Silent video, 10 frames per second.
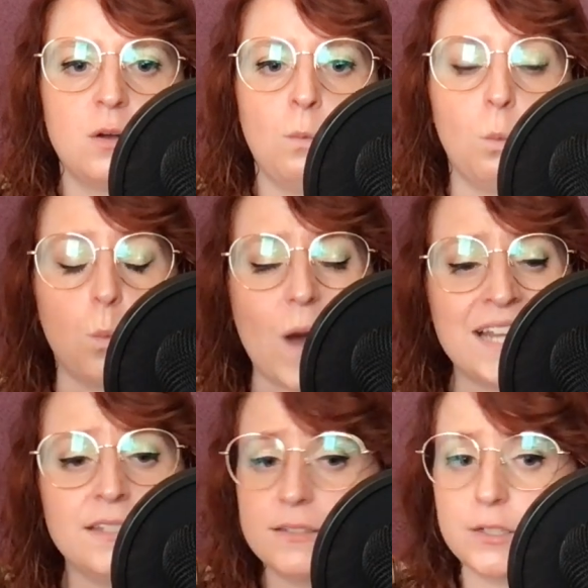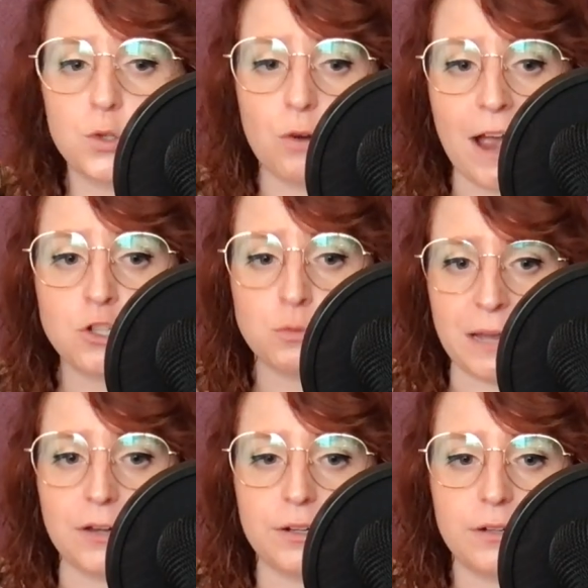When does a crash
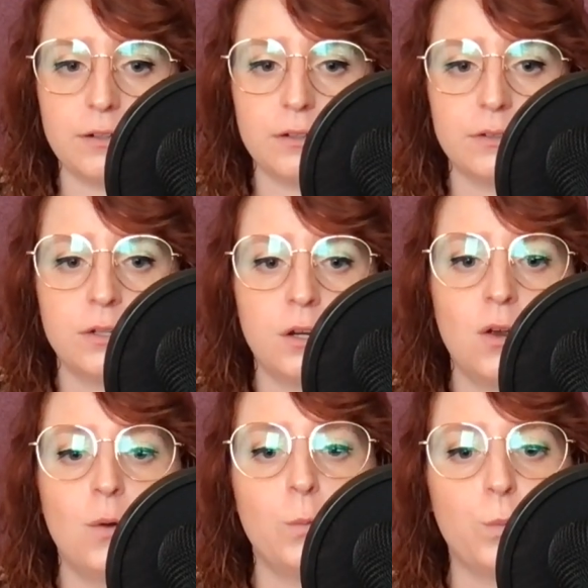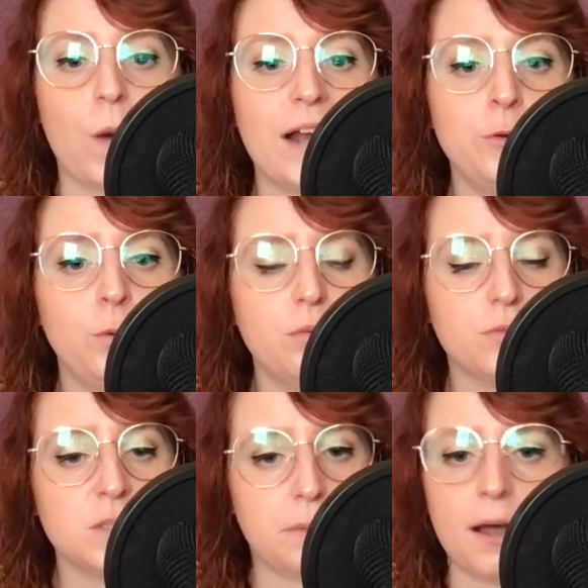matter? Why do we
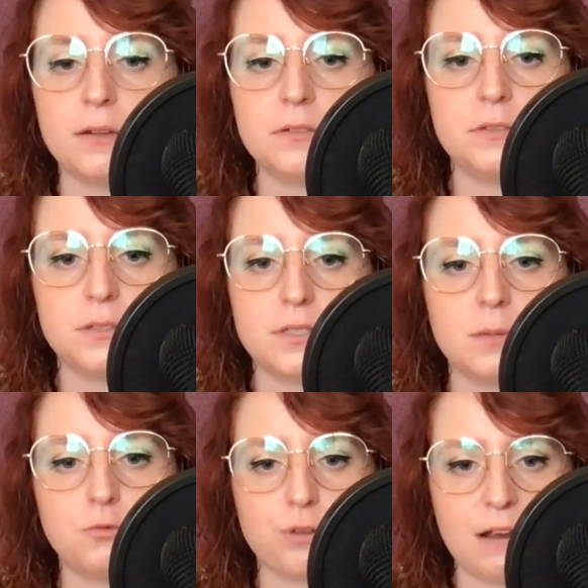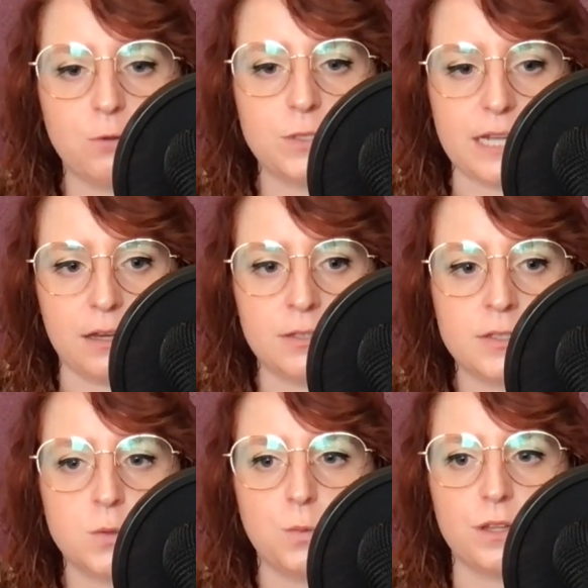respond to some driver
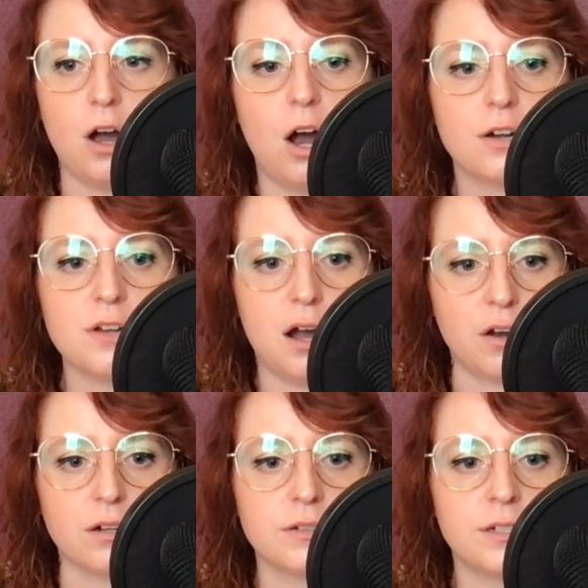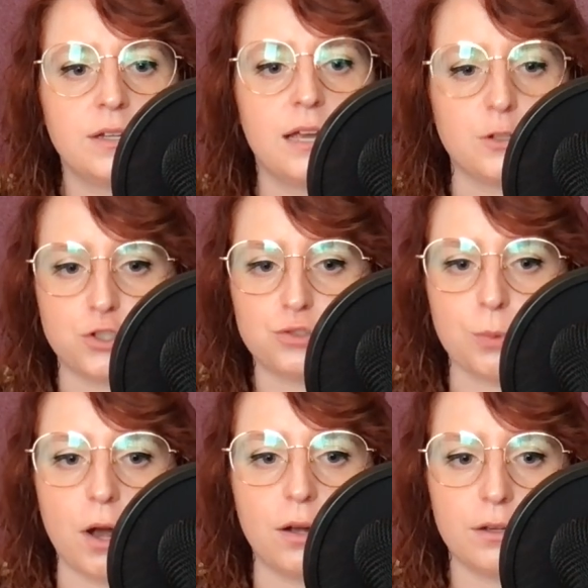deaths with a hard heart and a
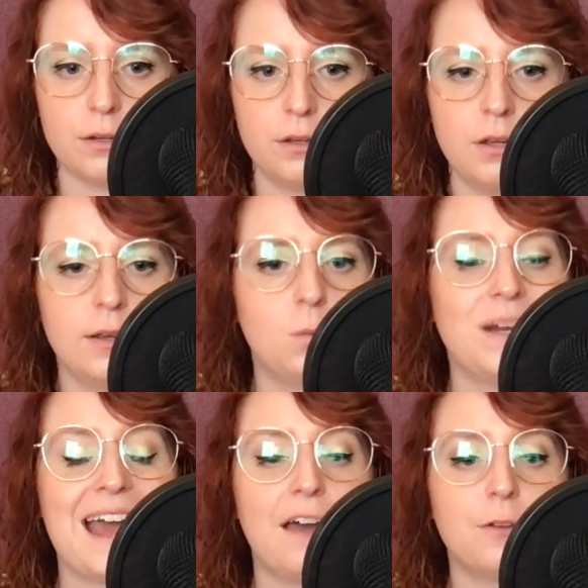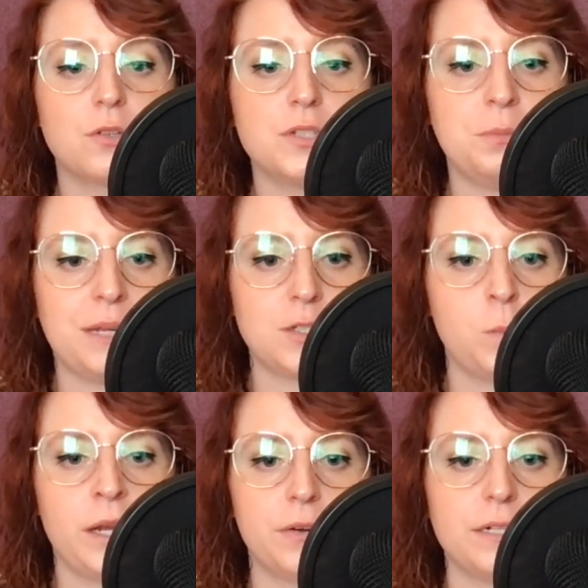shrug, when others demand
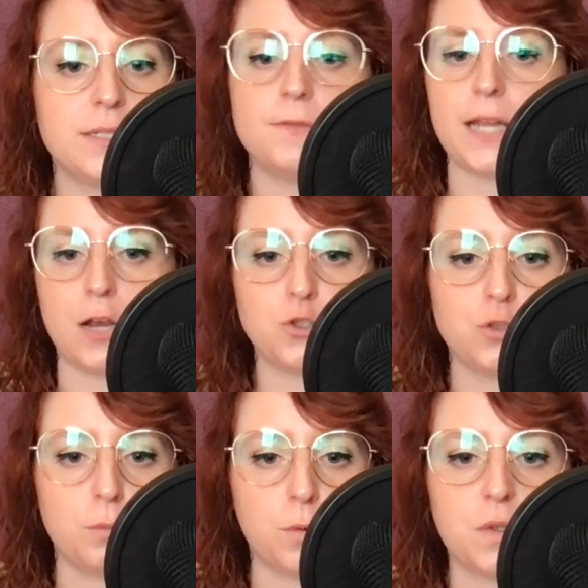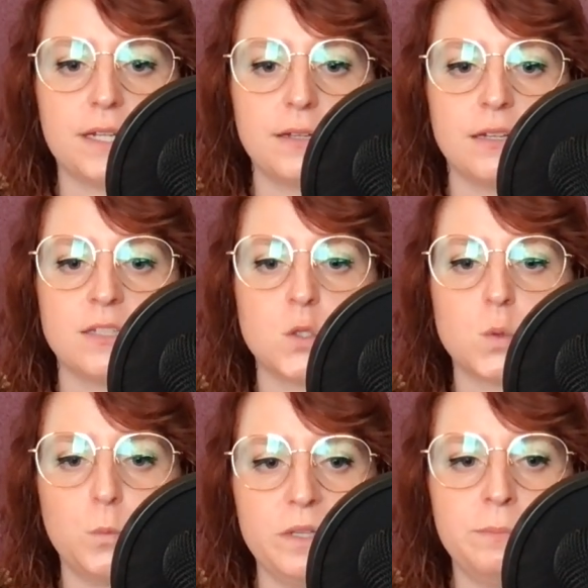periods of national mourning and
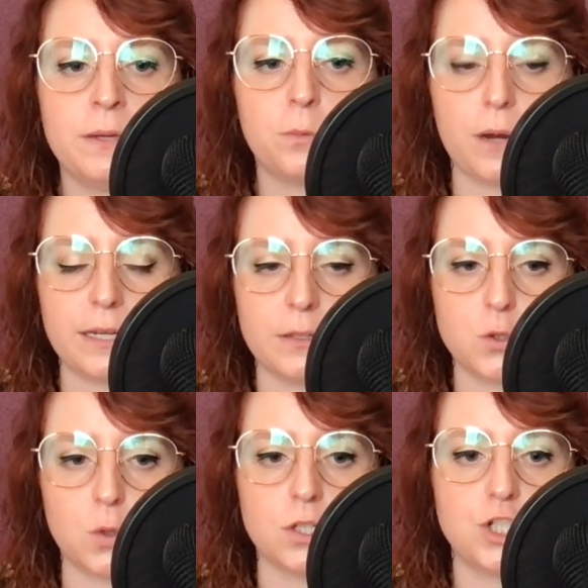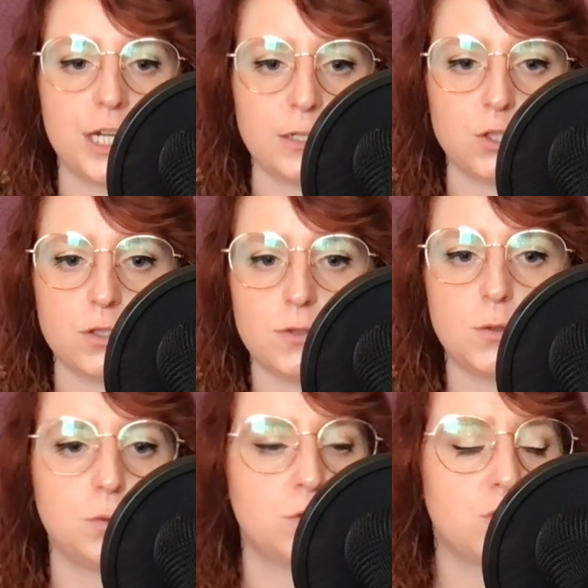sweeping regulatory changes
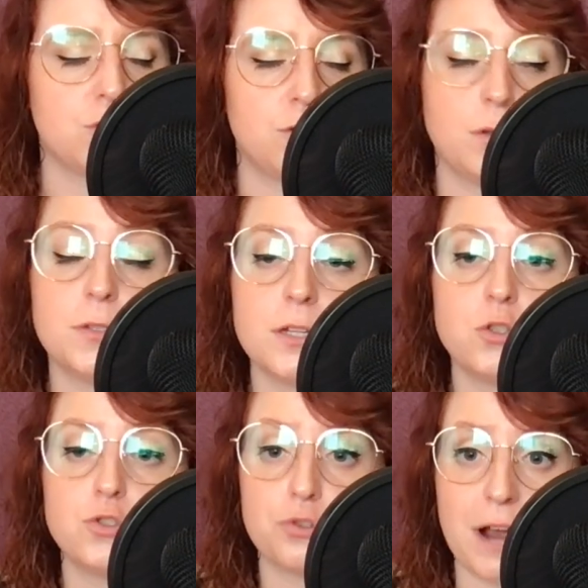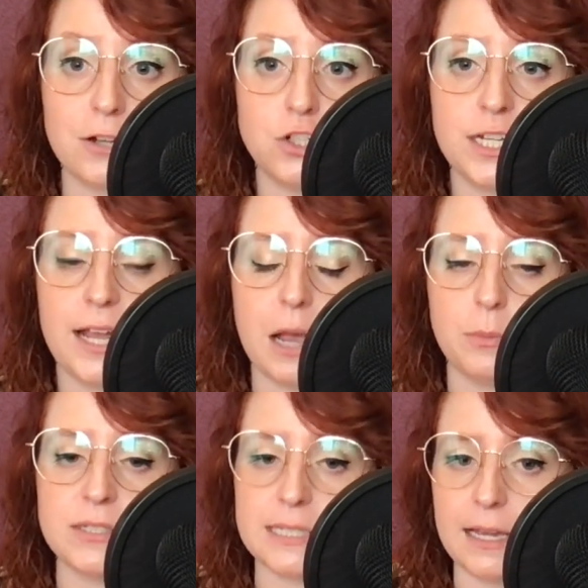to ensure no such tragedy
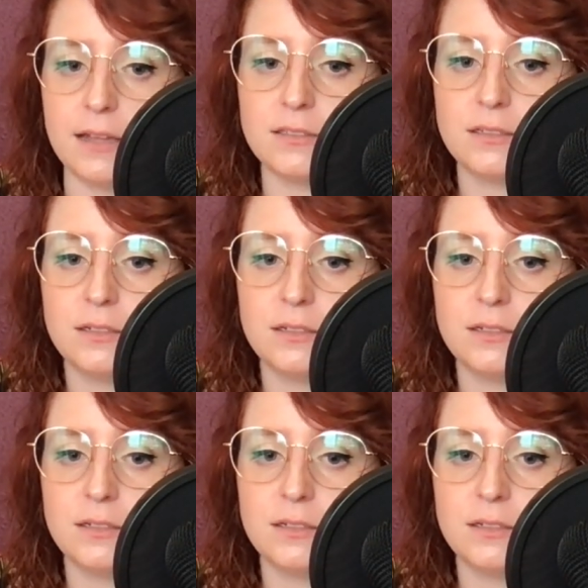happens again?